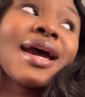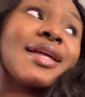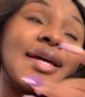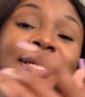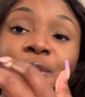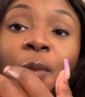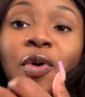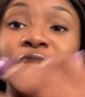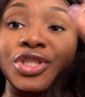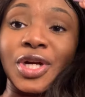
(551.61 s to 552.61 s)
And the hospital
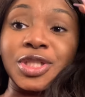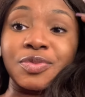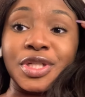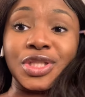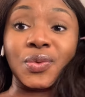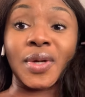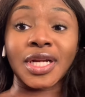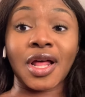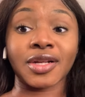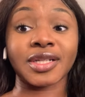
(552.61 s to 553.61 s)
only charged me
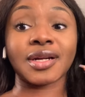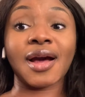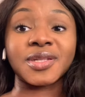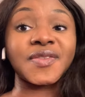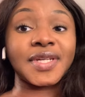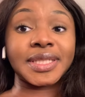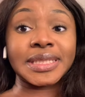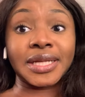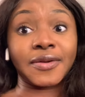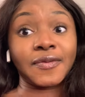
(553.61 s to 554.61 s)
$20 house fee
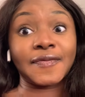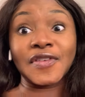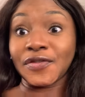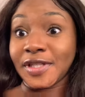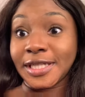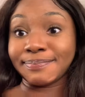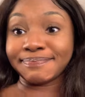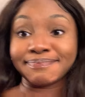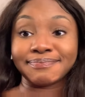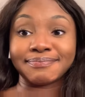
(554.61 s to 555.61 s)
instead of
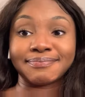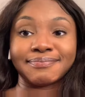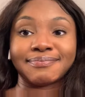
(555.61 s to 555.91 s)
$50.